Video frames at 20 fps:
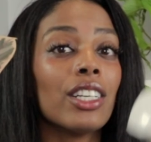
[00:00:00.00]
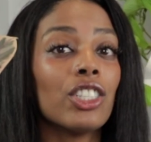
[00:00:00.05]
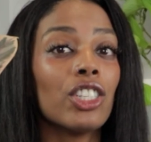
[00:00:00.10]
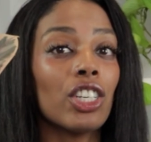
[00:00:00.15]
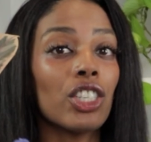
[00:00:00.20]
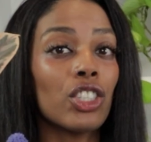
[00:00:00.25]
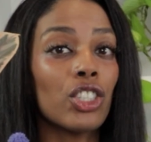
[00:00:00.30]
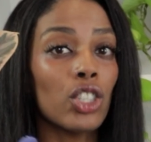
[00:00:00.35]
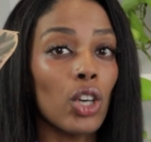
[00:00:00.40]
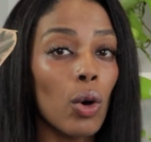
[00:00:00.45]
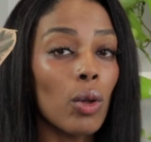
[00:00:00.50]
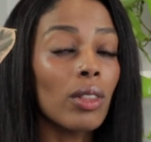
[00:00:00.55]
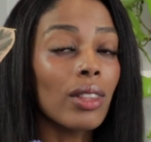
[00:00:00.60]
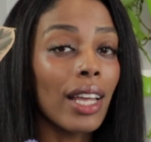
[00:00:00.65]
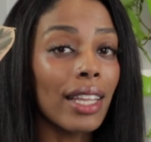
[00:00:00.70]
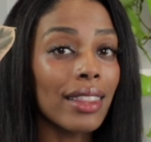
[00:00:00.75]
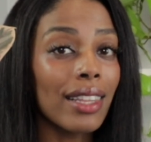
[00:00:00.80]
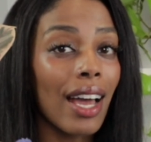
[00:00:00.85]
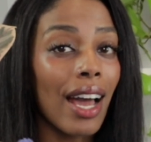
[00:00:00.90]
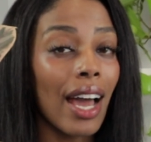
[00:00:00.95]
Just don't
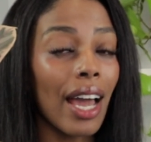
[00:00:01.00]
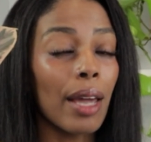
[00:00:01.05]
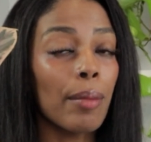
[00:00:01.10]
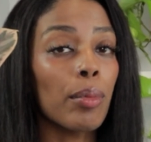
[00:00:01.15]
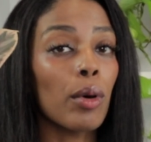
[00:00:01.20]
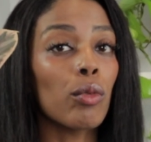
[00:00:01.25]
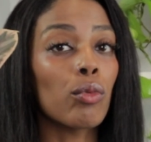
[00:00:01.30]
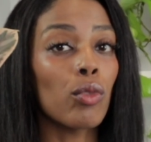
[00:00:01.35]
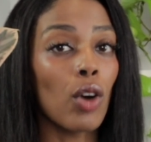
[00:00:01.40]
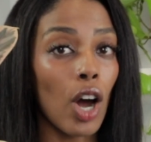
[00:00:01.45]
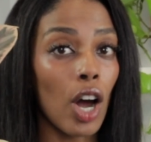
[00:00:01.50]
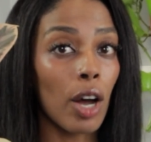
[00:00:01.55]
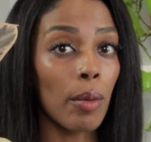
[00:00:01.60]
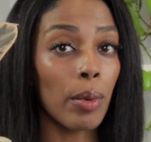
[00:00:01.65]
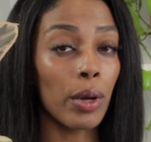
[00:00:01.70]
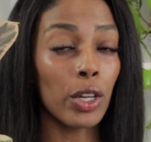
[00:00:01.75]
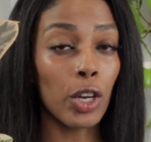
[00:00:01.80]
let the hype rob